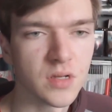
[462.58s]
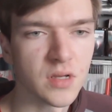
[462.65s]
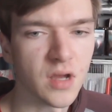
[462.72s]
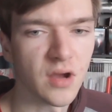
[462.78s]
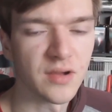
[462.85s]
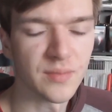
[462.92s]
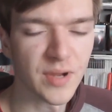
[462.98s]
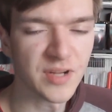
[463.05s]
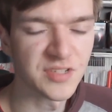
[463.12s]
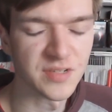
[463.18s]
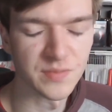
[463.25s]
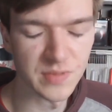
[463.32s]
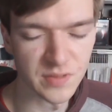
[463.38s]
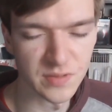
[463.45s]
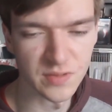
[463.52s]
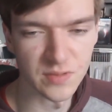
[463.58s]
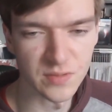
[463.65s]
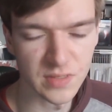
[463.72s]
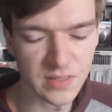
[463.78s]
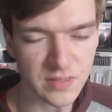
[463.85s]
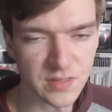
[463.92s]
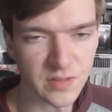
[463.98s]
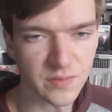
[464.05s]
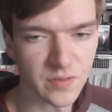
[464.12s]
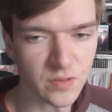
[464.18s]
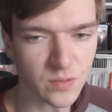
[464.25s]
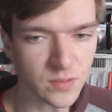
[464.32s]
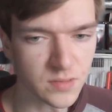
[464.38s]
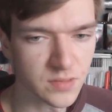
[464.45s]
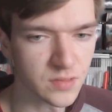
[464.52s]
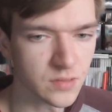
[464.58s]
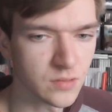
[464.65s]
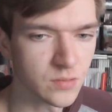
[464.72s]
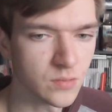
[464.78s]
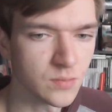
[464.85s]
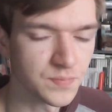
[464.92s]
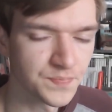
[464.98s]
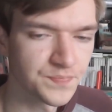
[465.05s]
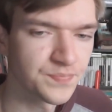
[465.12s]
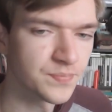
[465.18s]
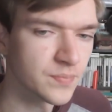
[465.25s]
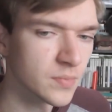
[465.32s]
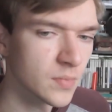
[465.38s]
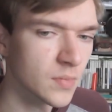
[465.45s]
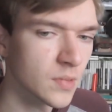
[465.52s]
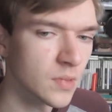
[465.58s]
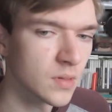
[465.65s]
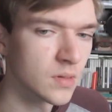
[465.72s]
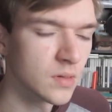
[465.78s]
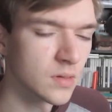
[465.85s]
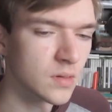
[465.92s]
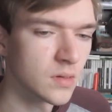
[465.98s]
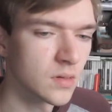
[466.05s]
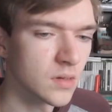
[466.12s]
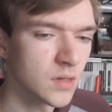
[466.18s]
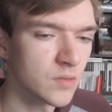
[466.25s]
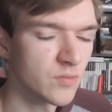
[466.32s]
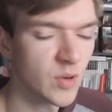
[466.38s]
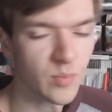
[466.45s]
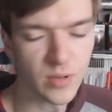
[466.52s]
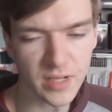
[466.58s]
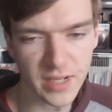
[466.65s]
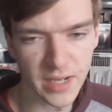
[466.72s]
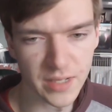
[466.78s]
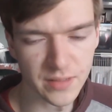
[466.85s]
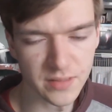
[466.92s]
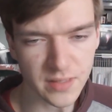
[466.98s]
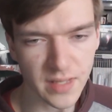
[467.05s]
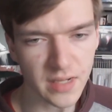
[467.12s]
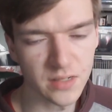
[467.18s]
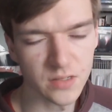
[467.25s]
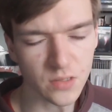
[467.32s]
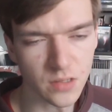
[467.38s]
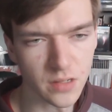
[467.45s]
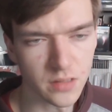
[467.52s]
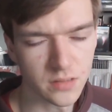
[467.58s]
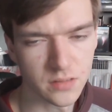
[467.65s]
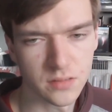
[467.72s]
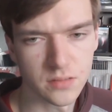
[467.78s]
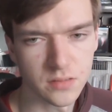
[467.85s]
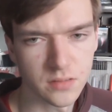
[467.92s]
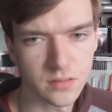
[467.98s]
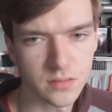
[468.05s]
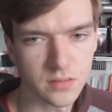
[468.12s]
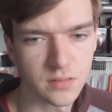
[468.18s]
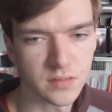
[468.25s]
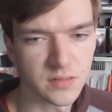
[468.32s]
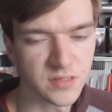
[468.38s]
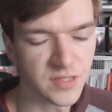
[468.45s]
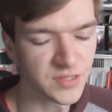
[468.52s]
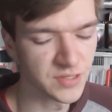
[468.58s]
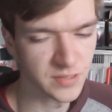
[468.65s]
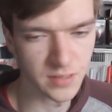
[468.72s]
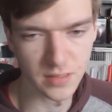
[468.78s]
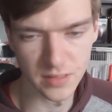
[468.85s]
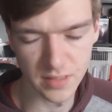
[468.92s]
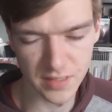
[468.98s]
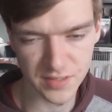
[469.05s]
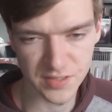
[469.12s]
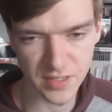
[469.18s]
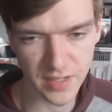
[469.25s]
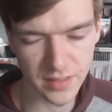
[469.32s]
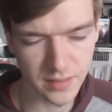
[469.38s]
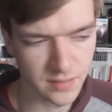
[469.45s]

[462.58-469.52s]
I imagine it's difficult to replicate that colour digitally, let's say,